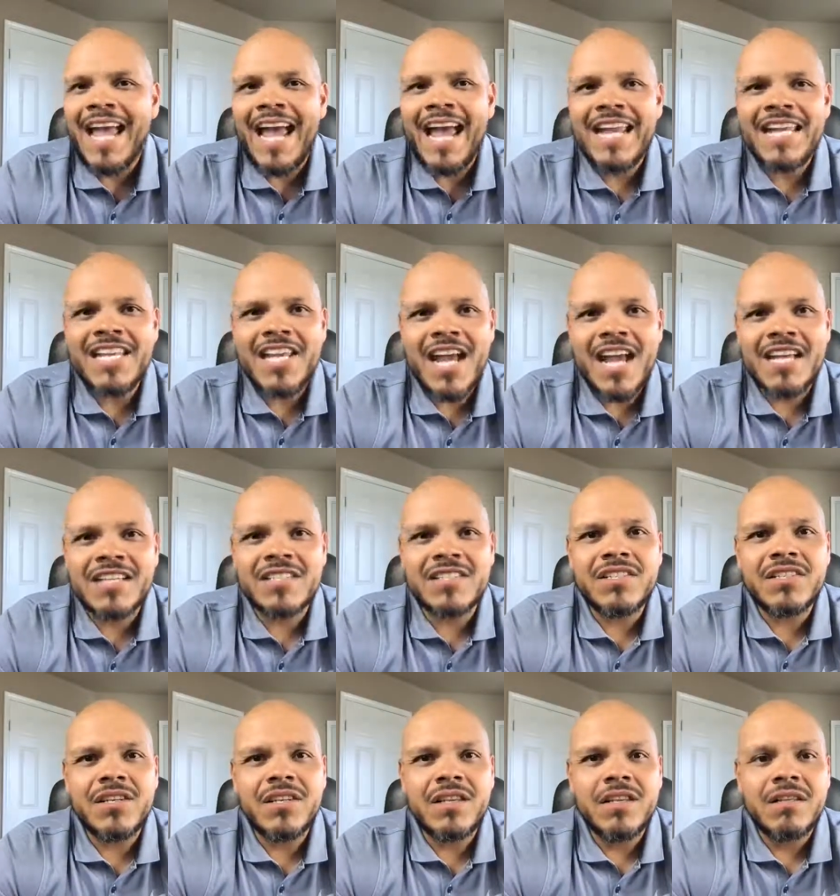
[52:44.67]
And
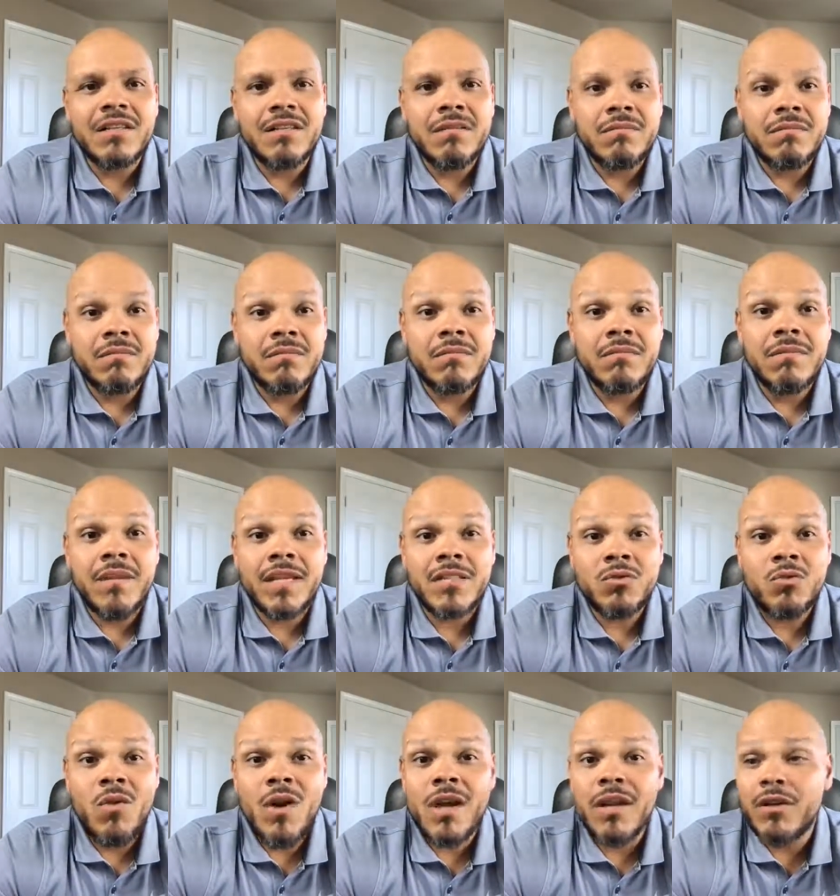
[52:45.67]
yes,
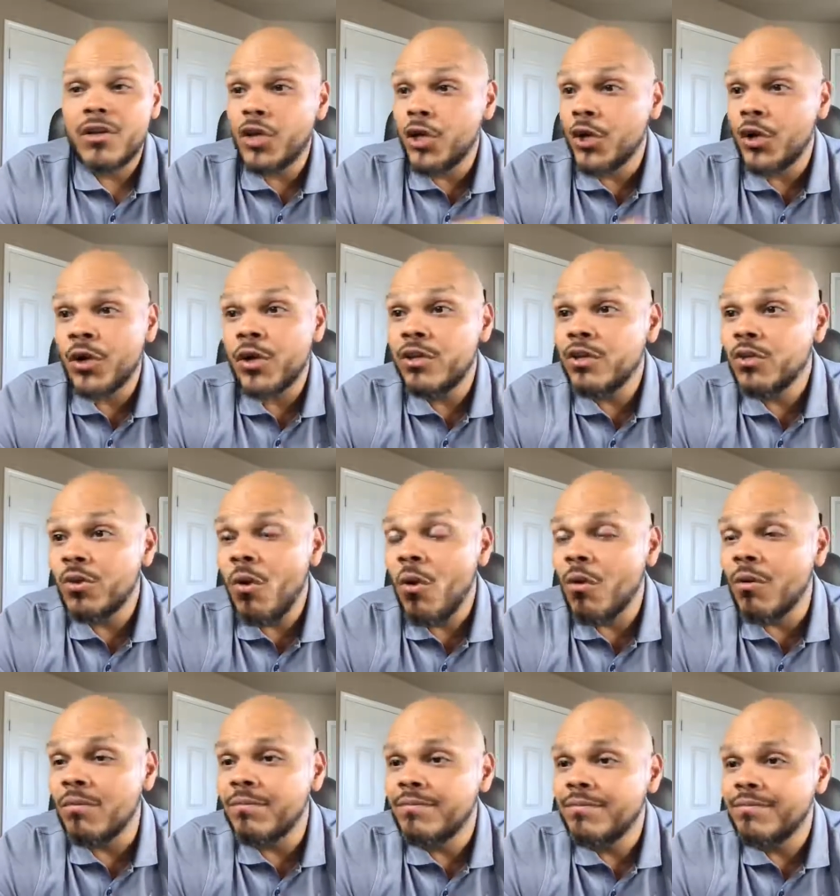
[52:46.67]
guess what? Your
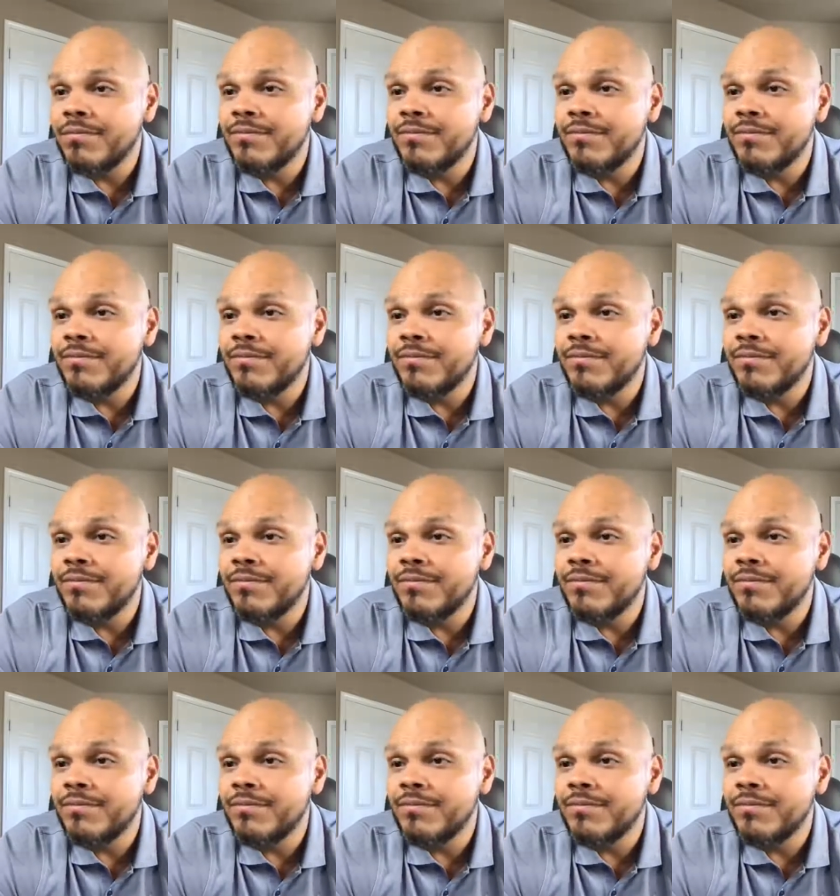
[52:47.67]
control.